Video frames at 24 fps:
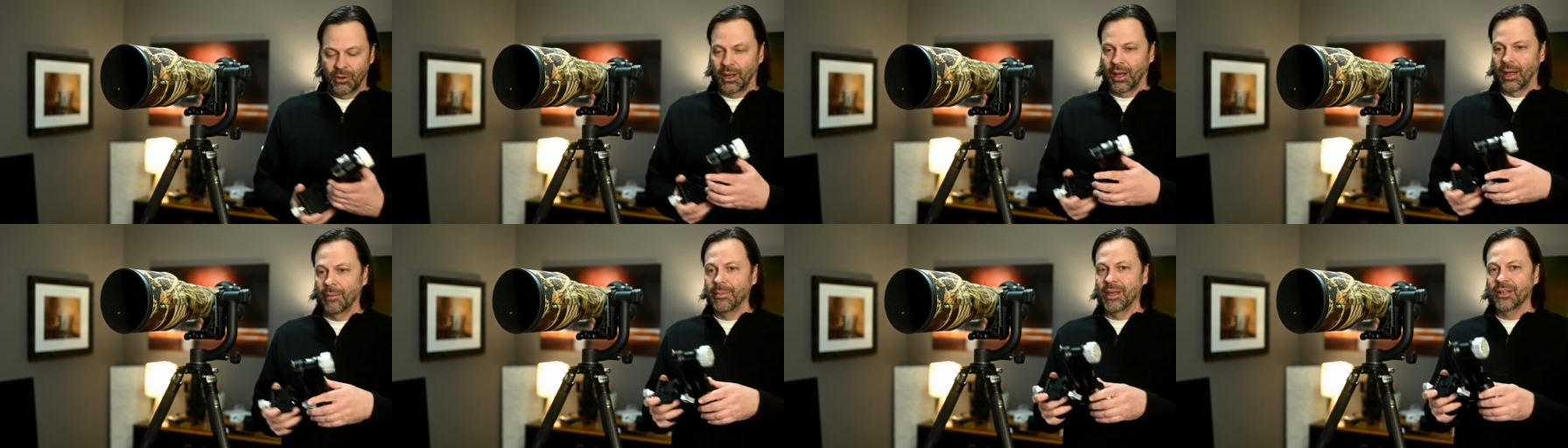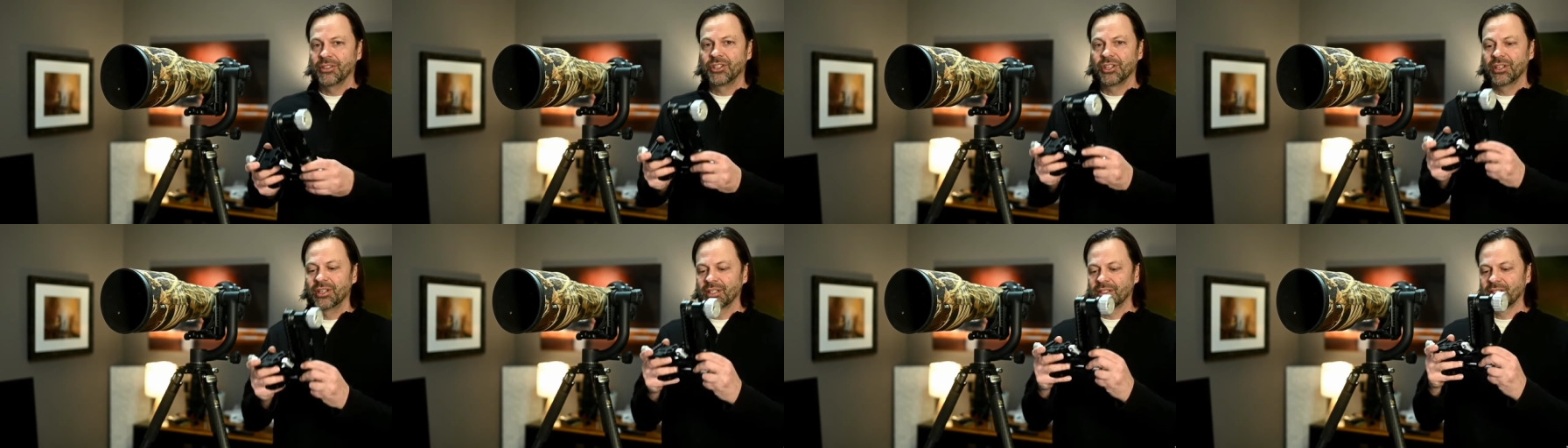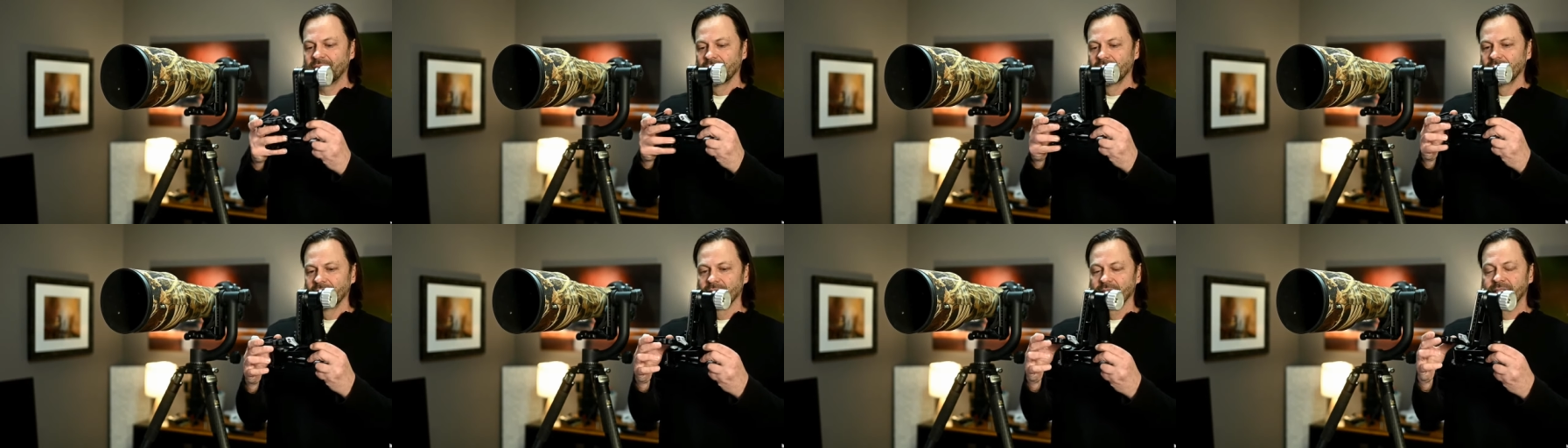I mentioned it's a
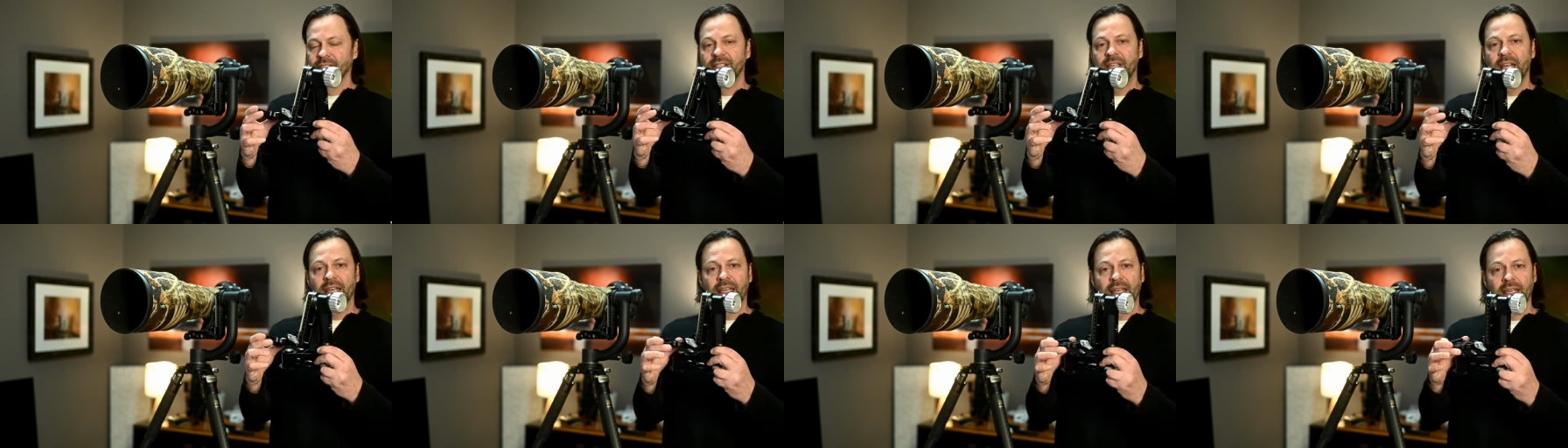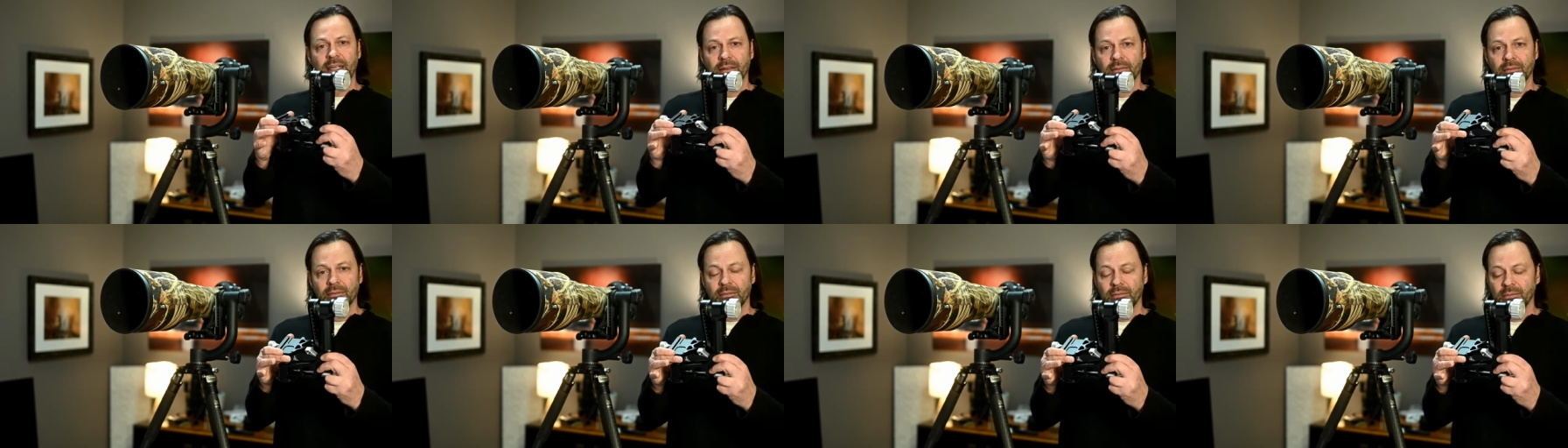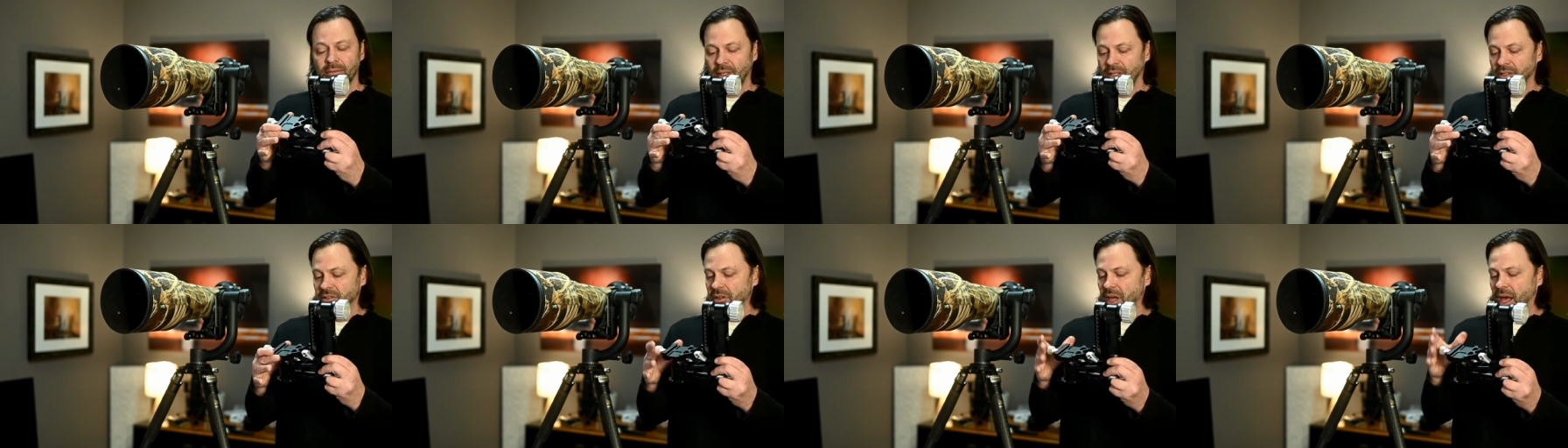little sticky,
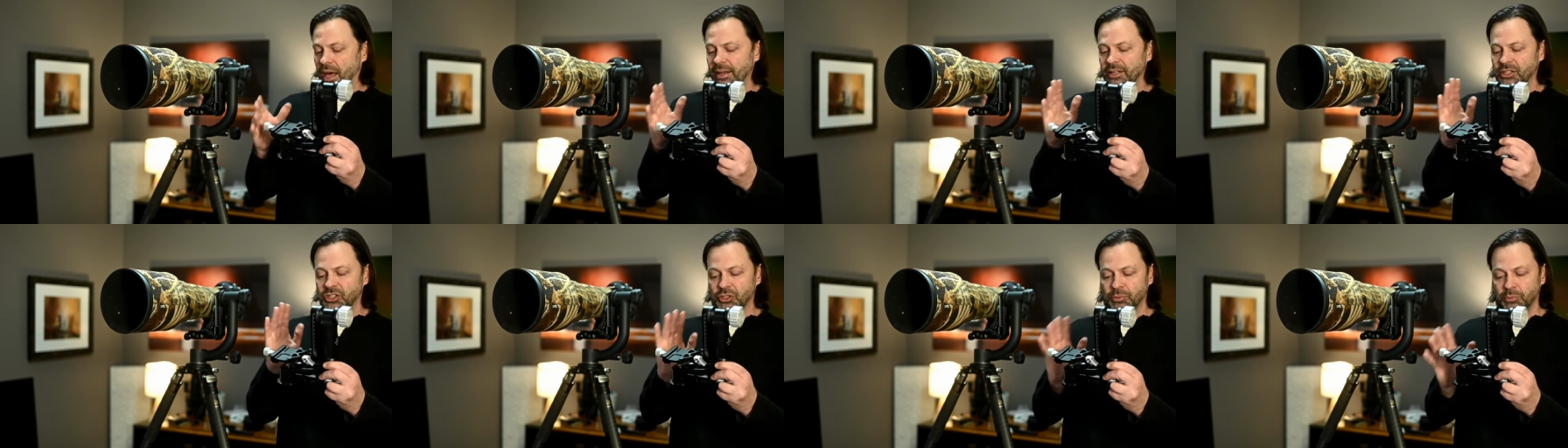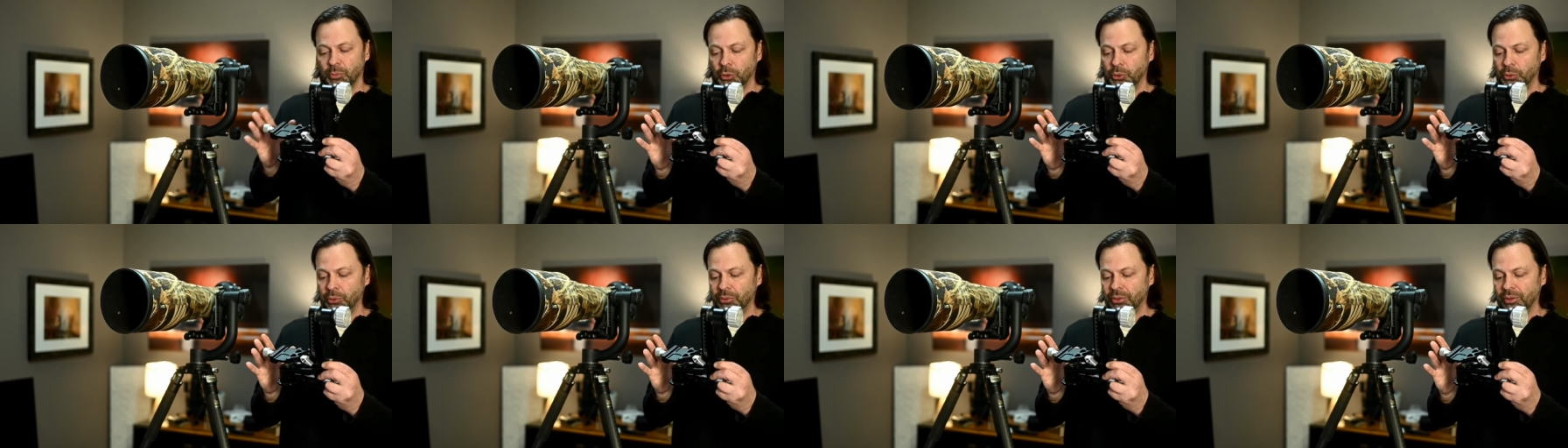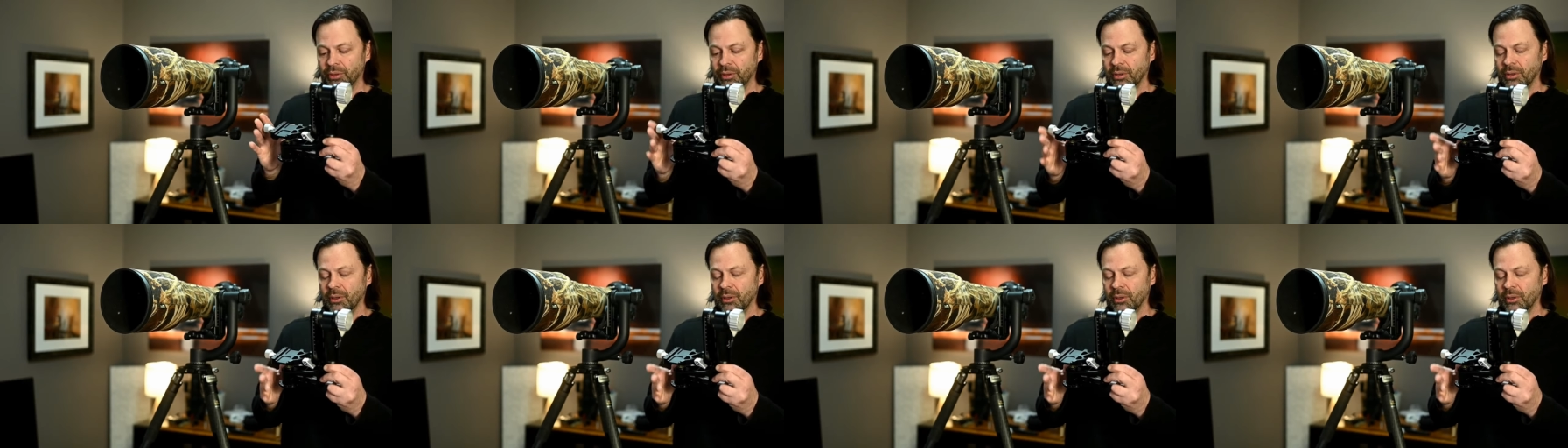not as smooth,